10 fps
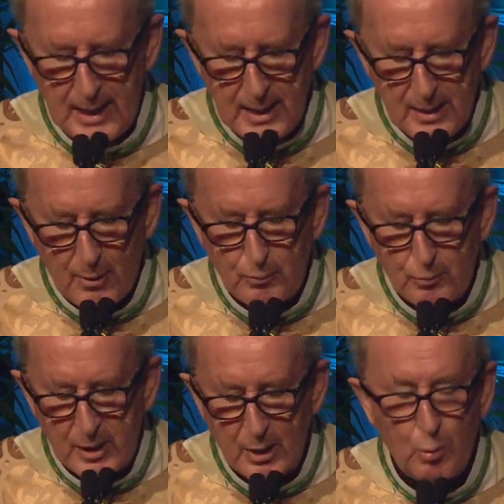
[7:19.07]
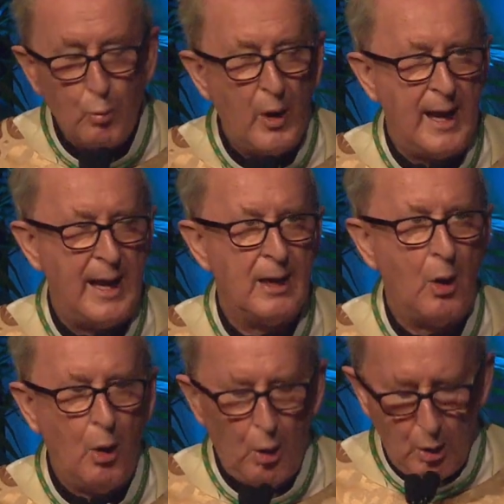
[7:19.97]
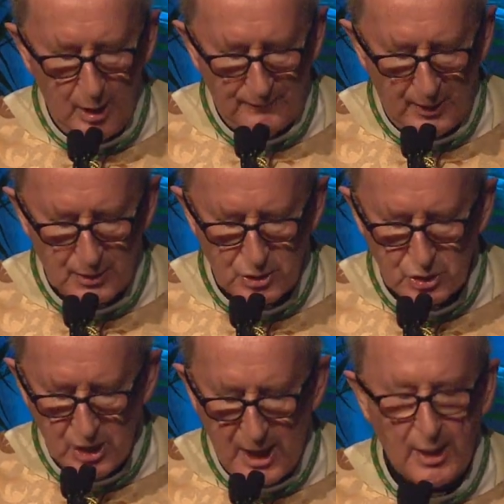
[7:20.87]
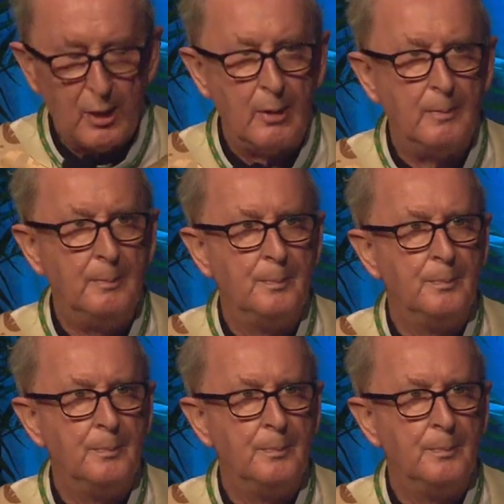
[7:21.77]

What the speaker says: In a real way, all of us share